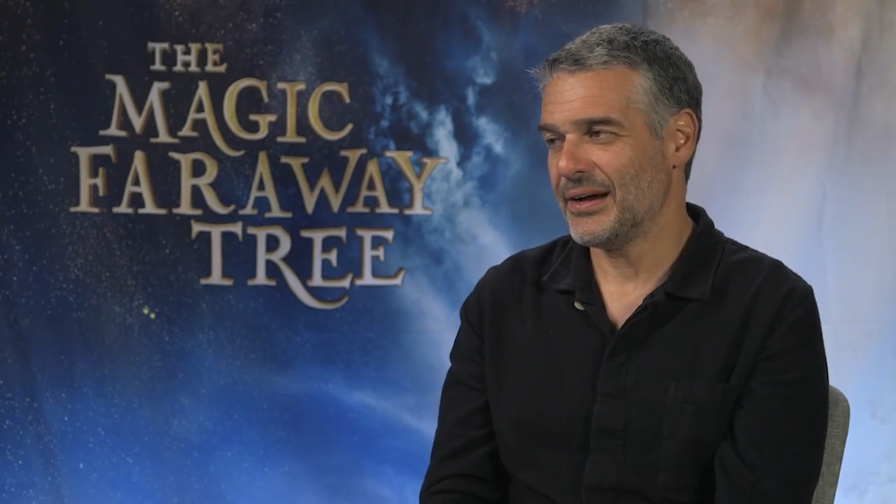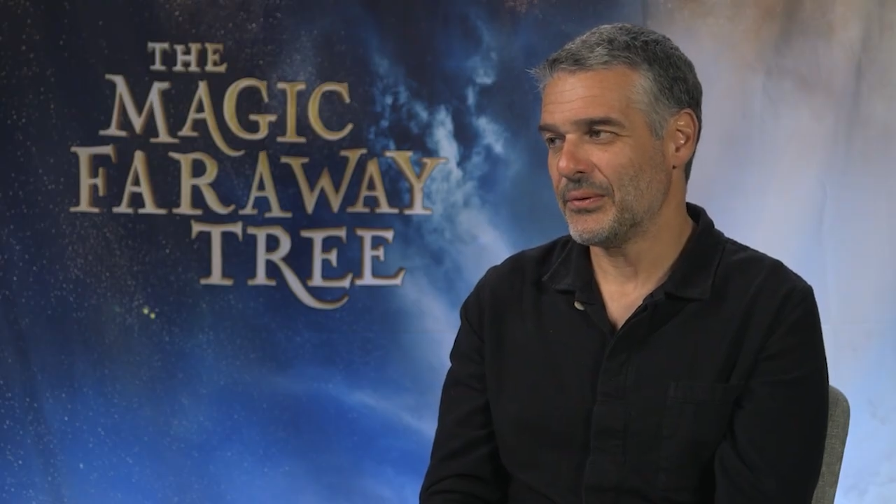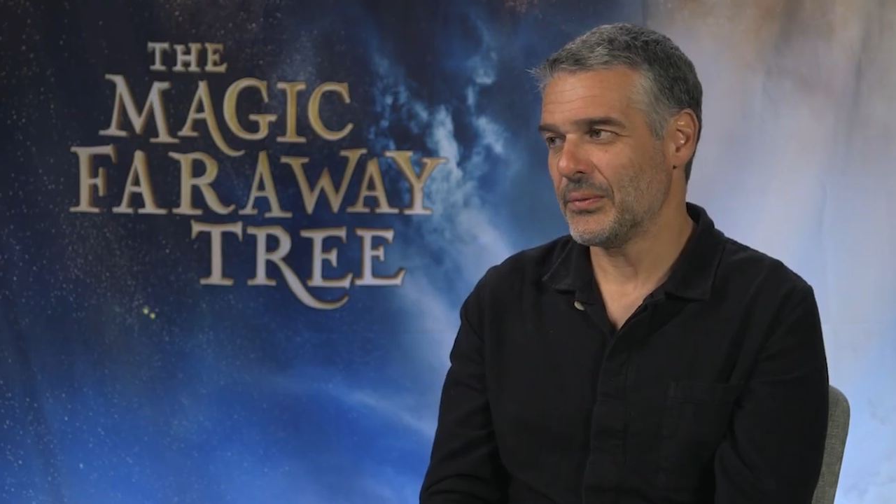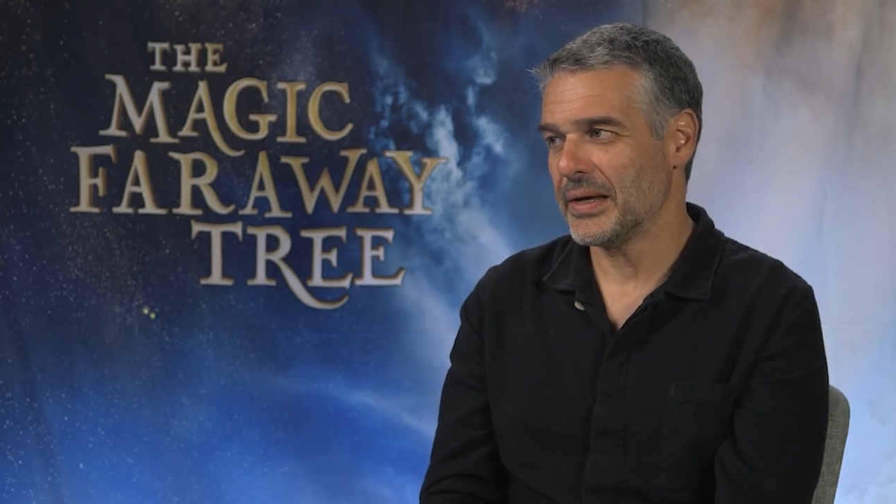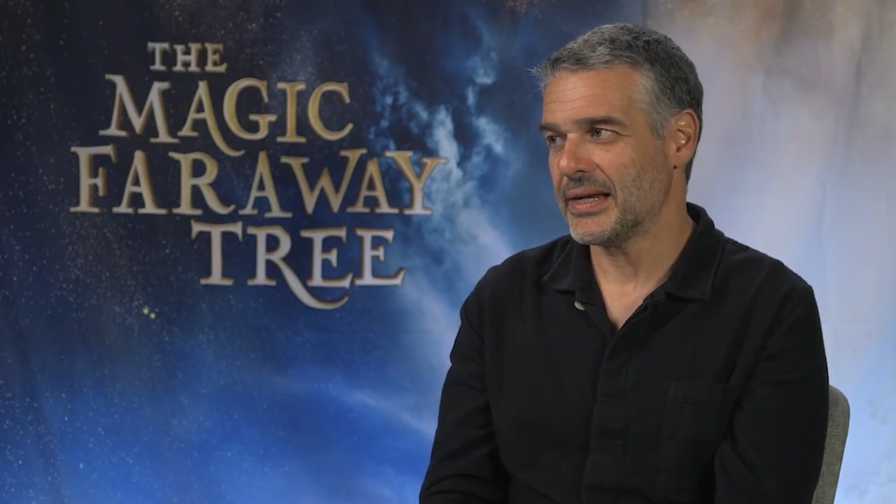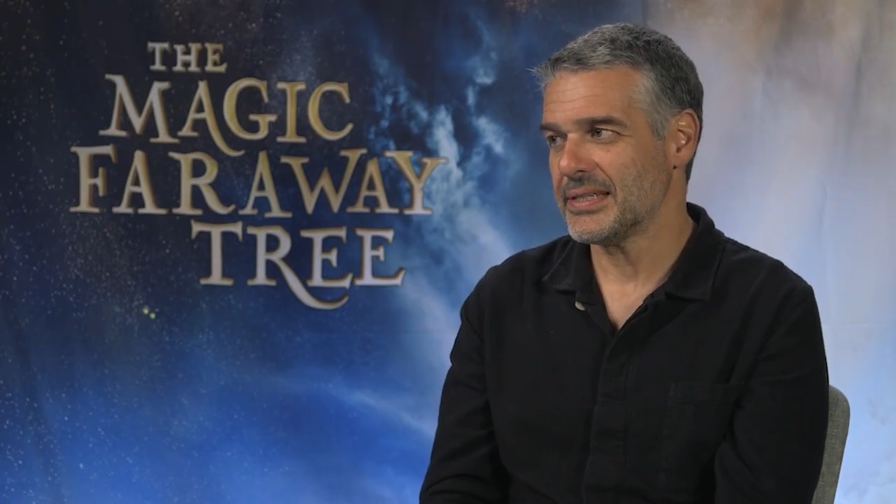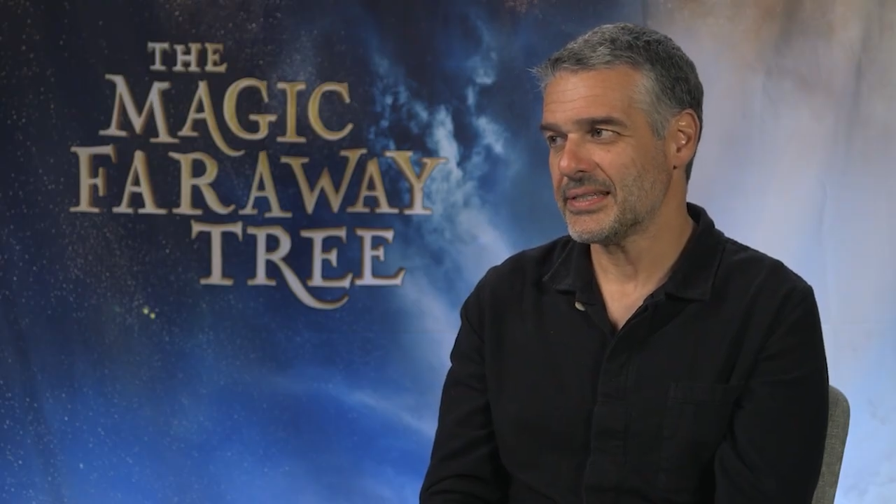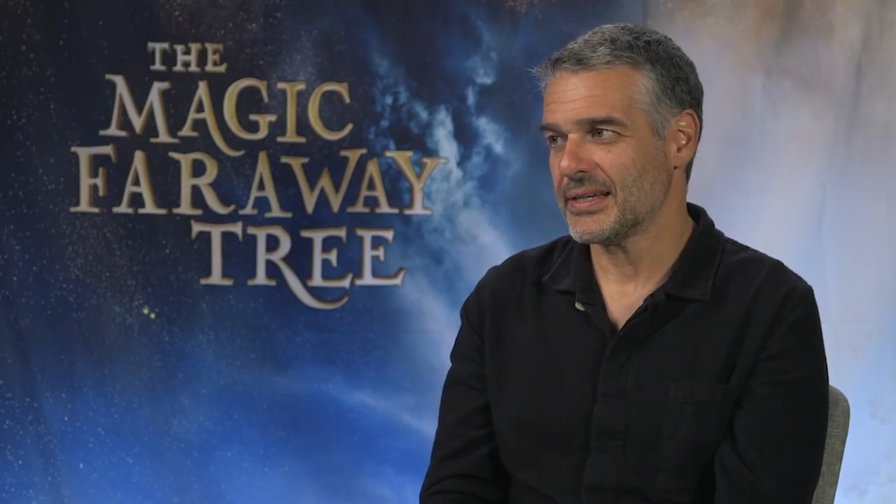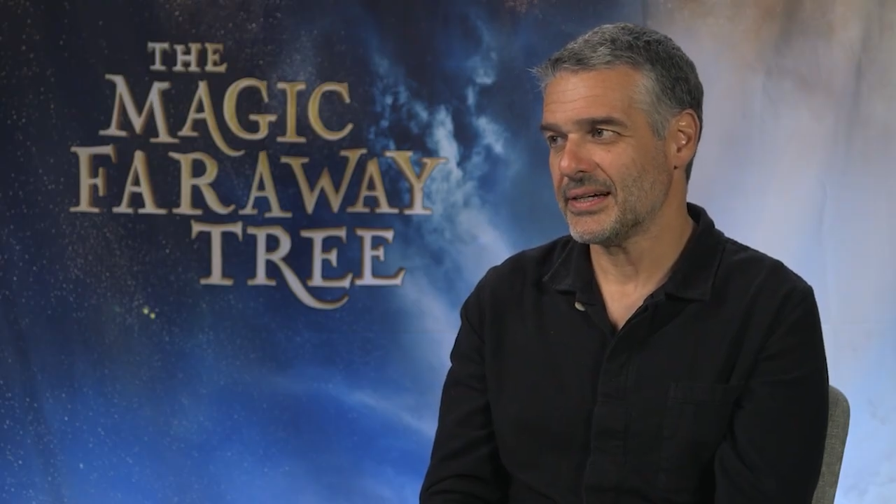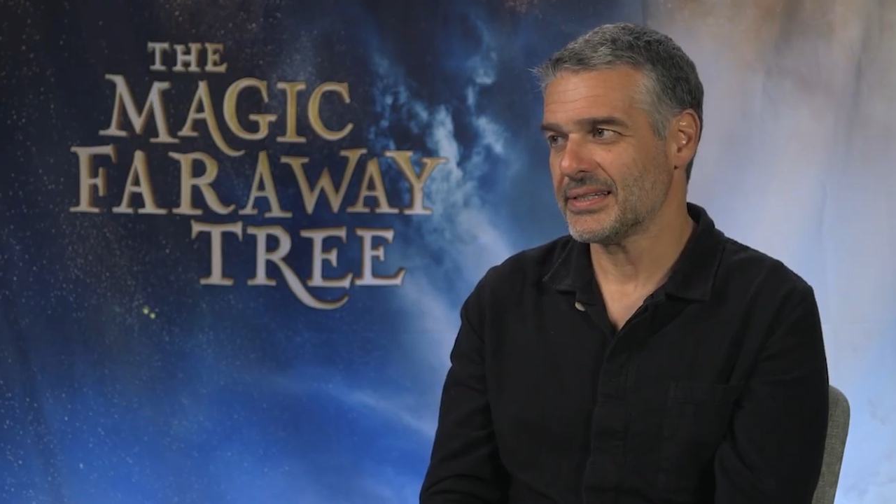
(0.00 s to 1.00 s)
when I
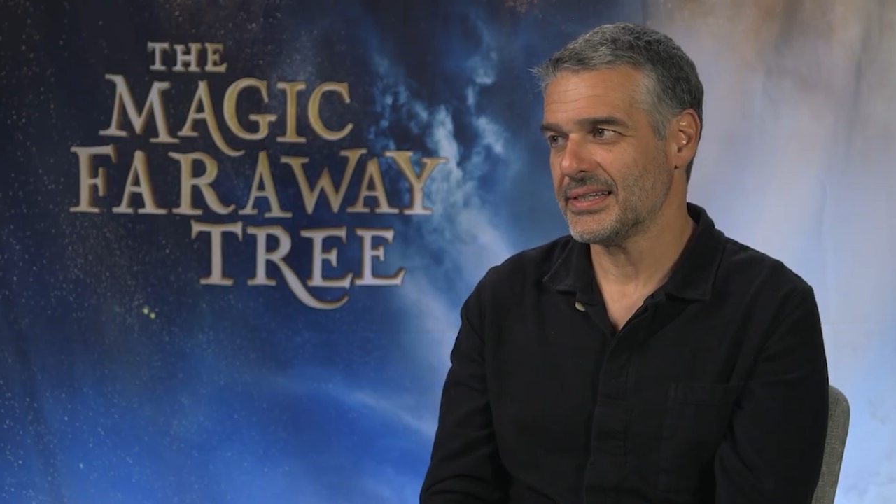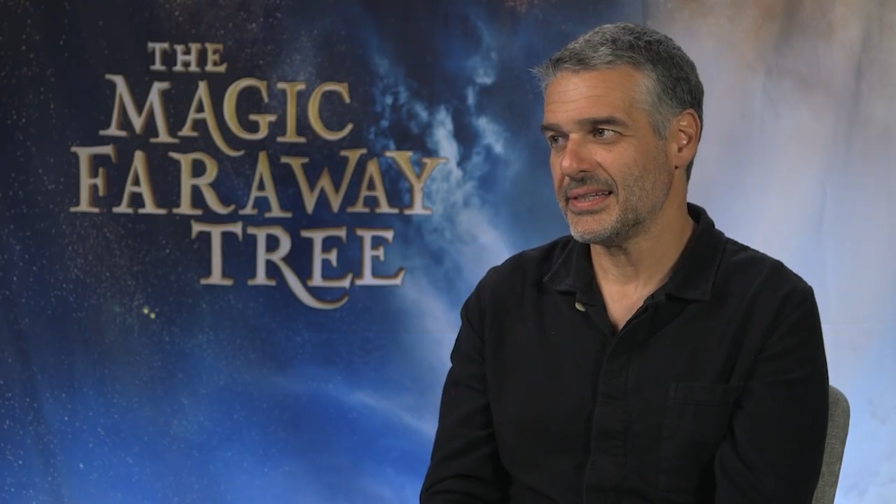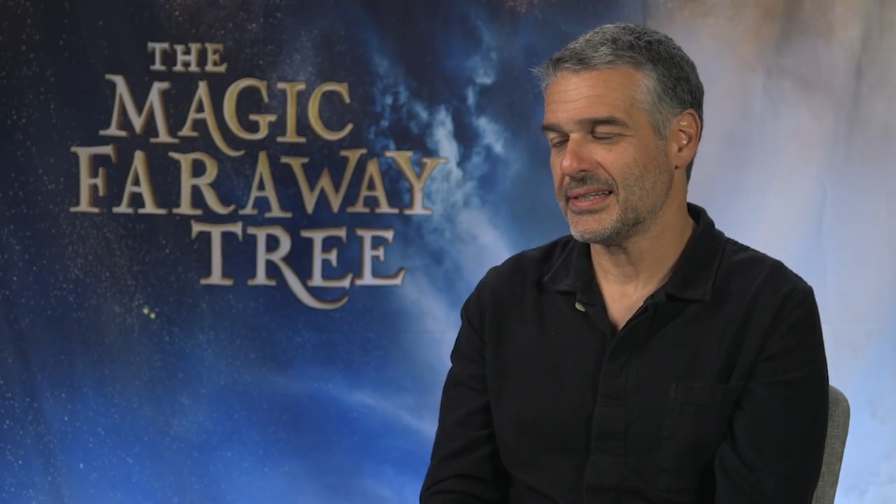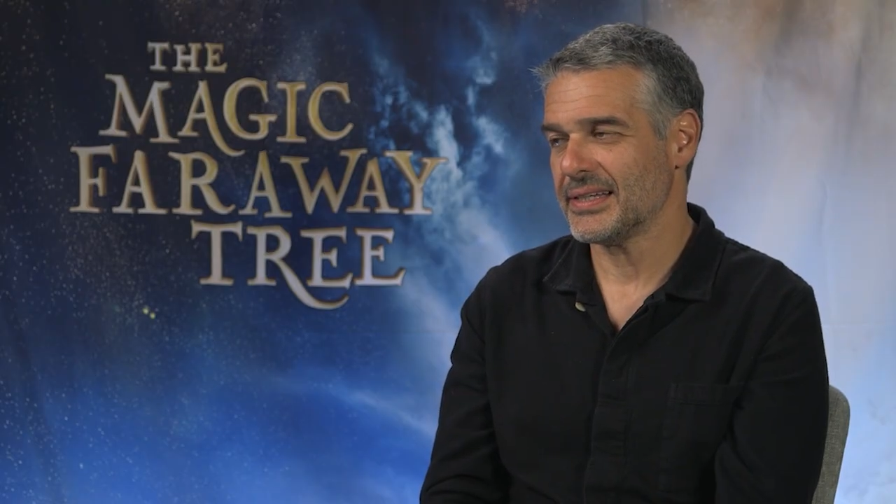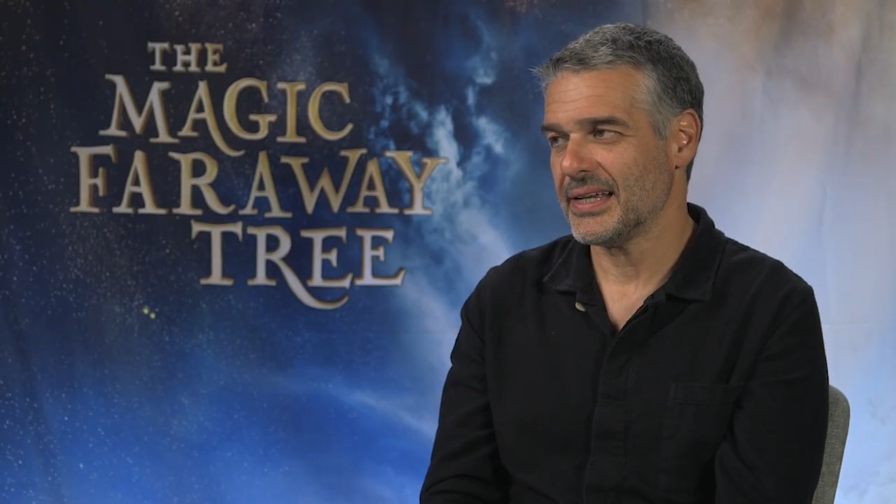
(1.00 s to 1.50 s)
started